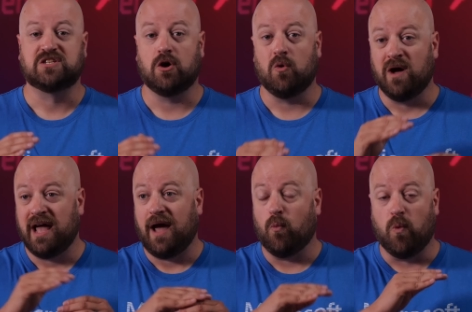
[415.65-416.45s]

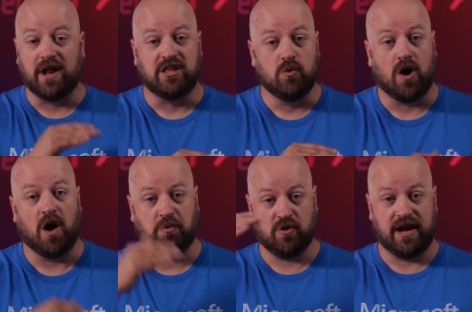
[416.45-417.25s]
So when
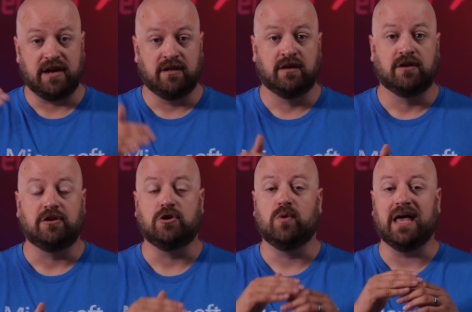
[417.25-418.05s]
you upgrade,
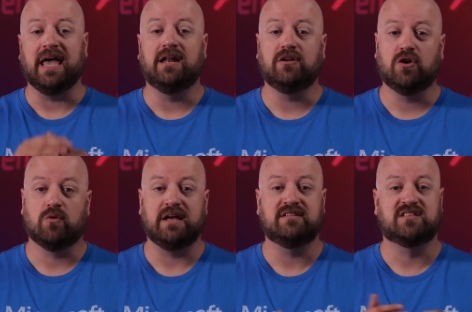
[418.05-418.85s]
you
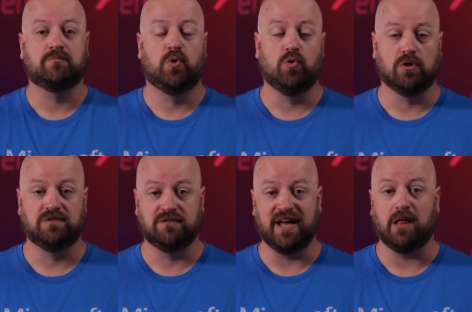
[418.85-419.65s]
increase the
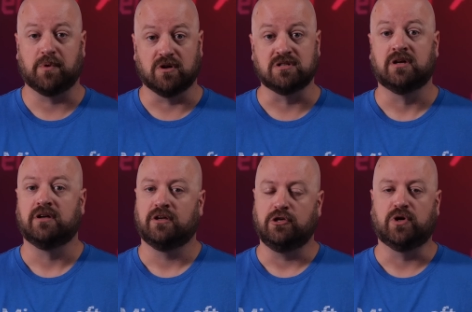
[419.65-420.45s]
pool of
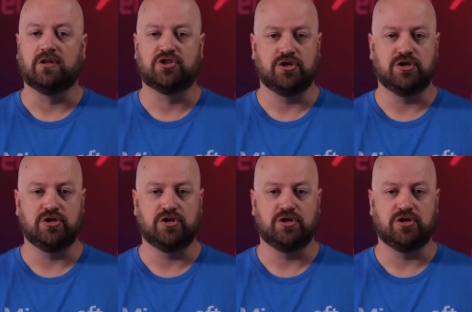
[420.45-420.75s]
developers you